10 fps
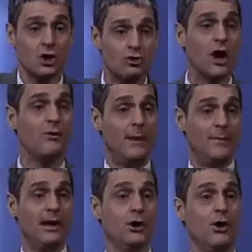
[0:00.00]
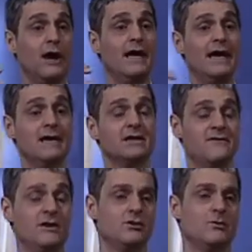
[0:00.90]
Grow up in your
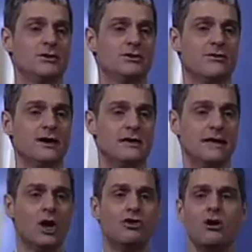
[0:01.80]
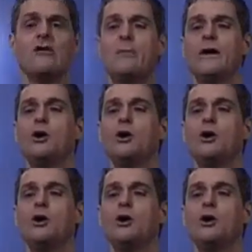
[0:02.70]
individual maturity. Grow up in